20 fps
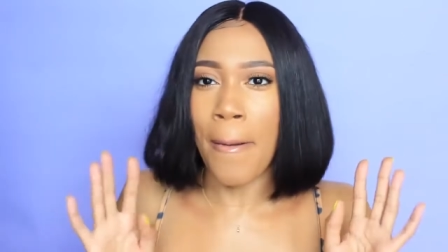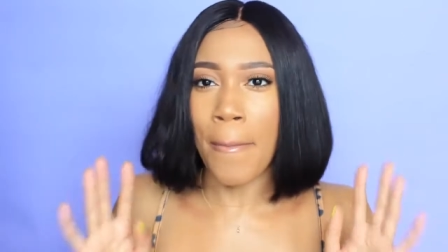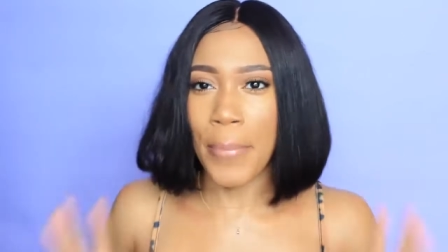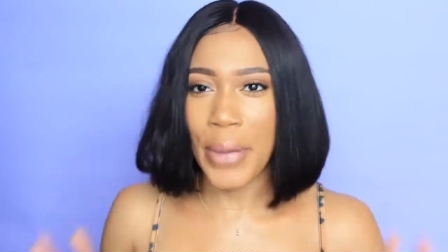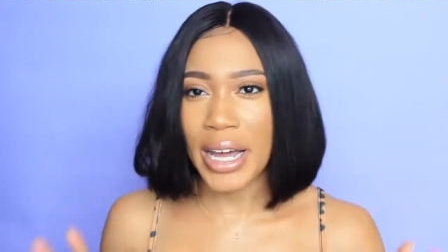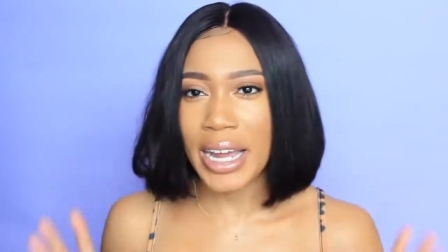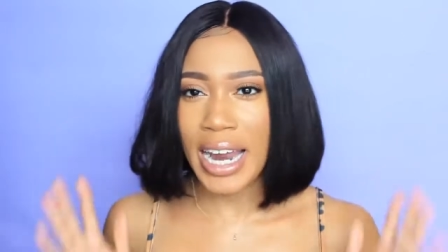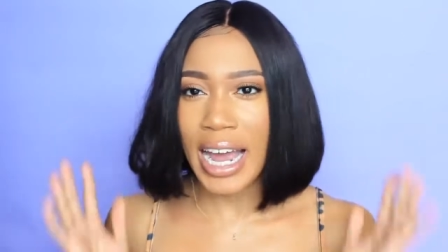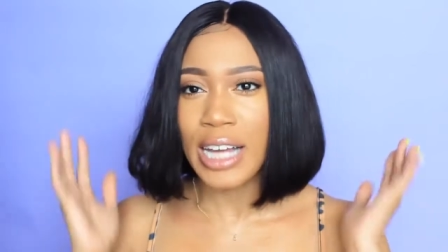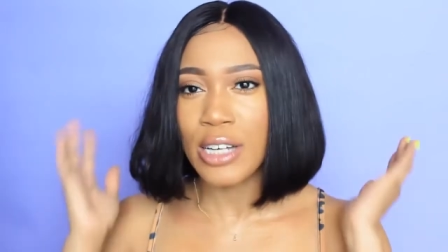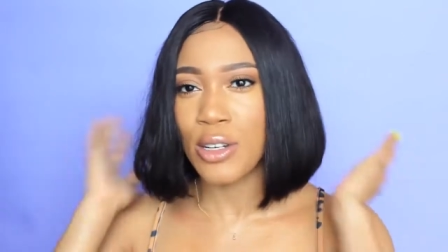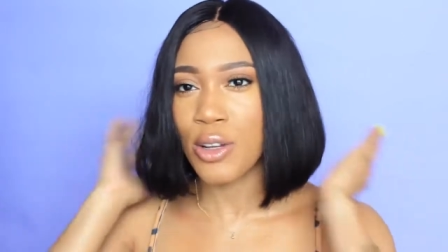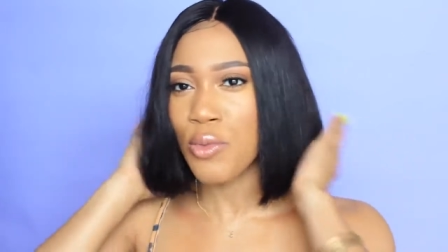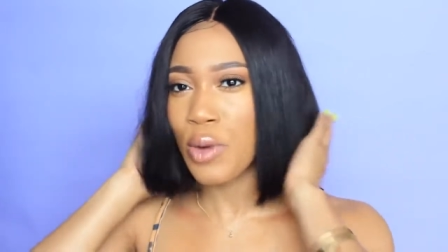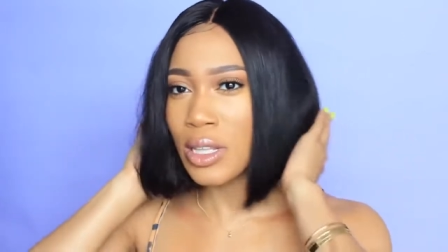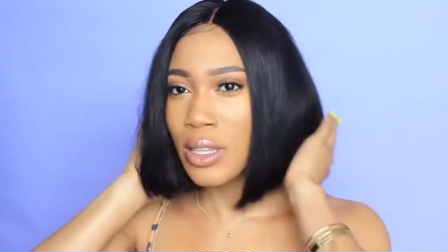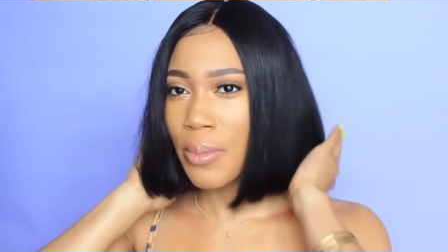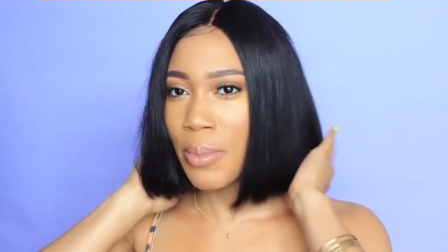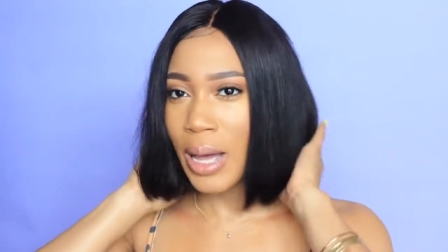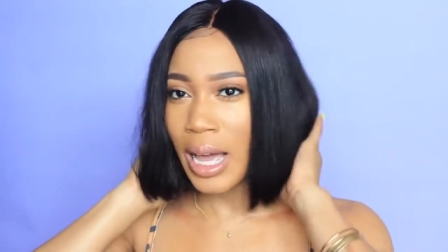but I do
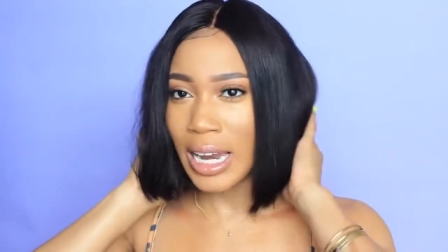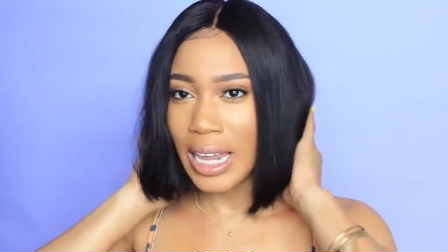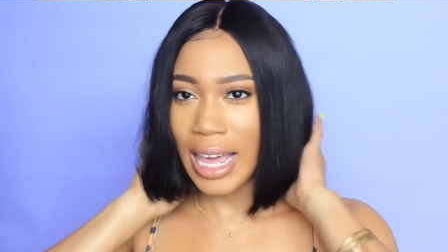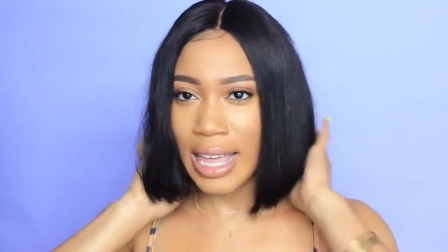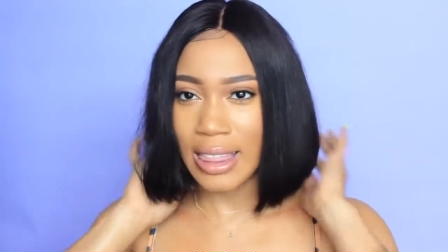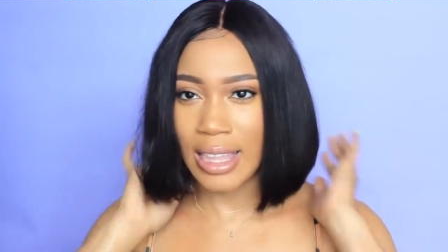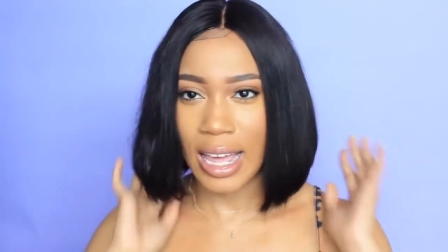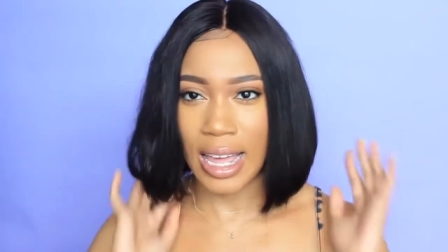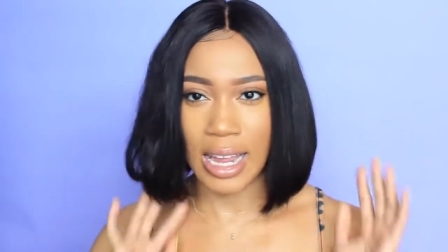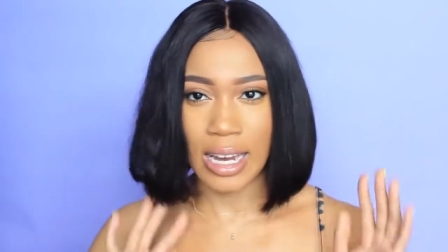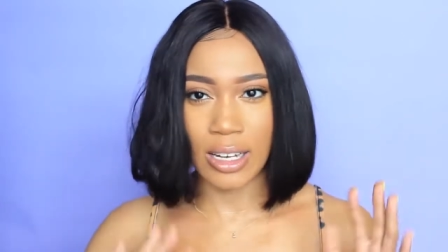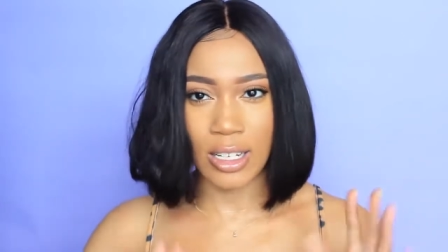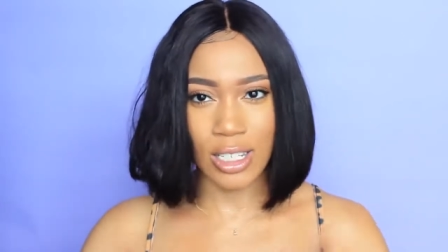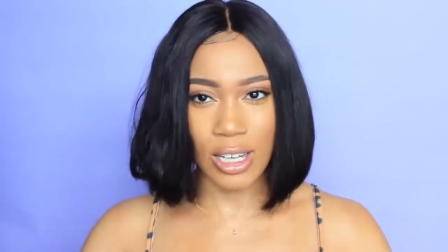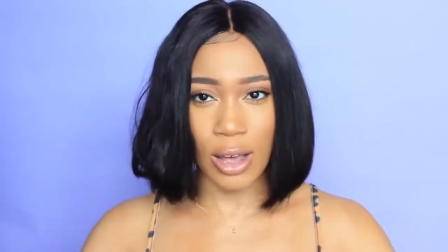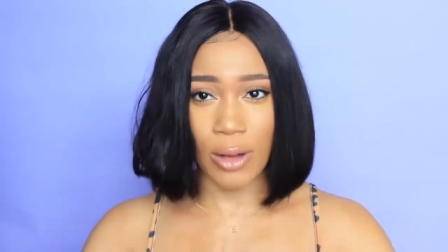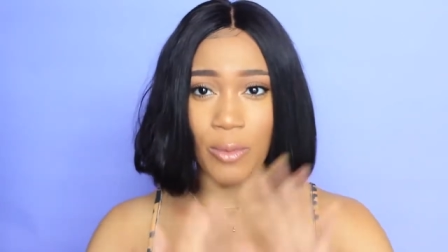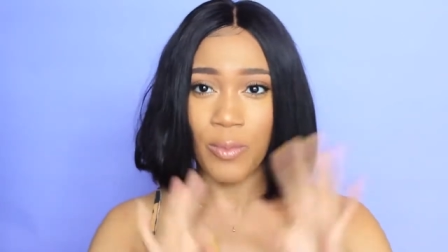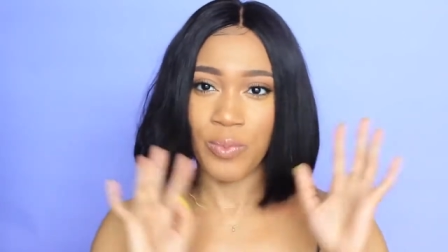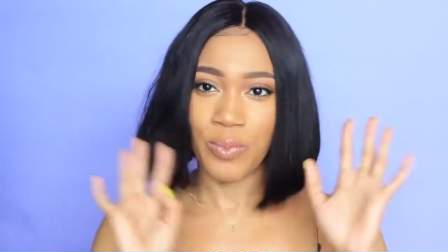want the body at the end
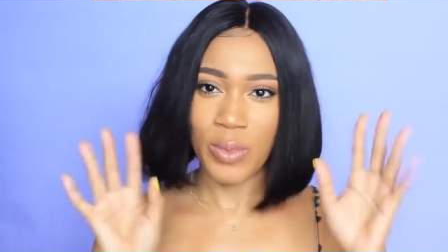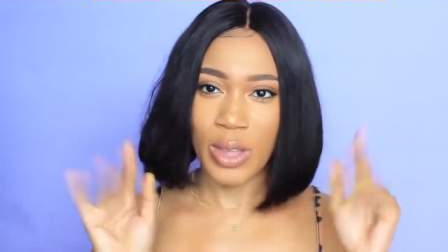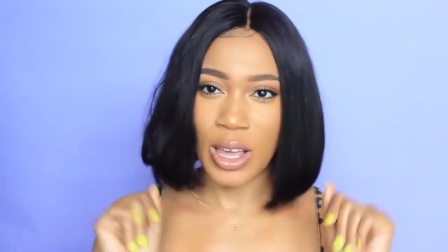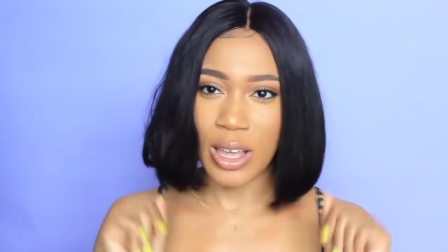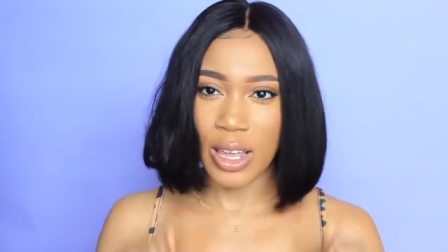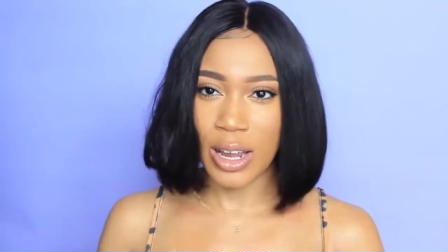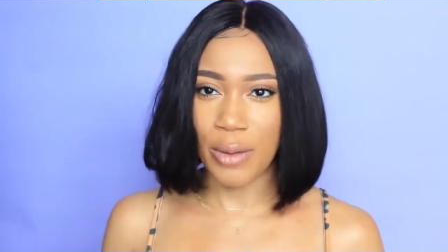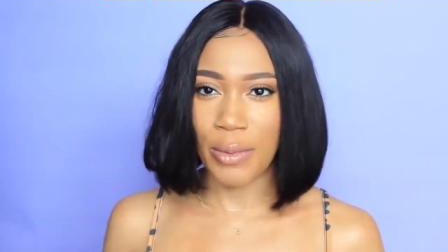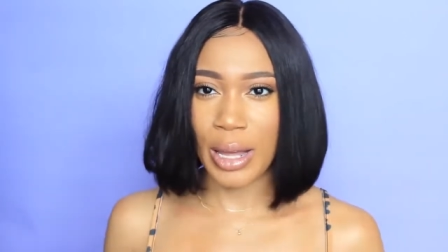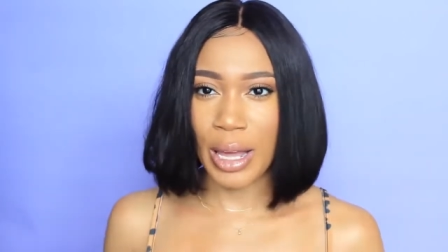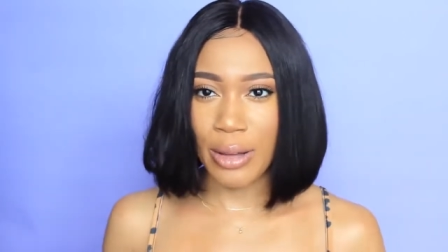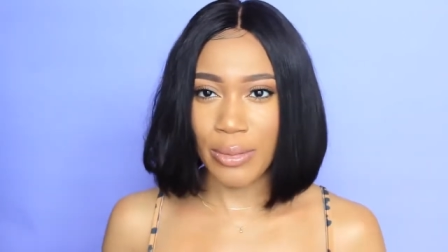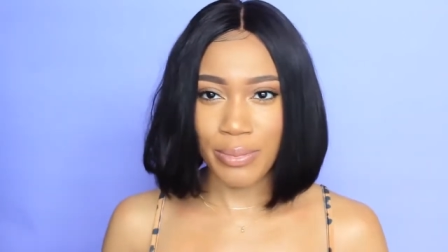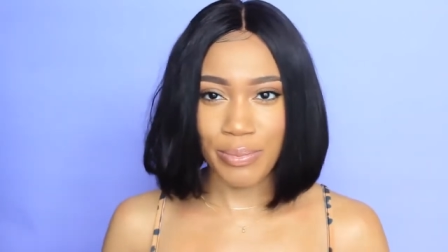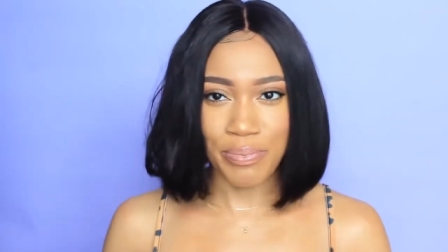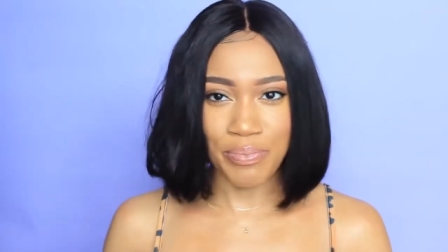so here we go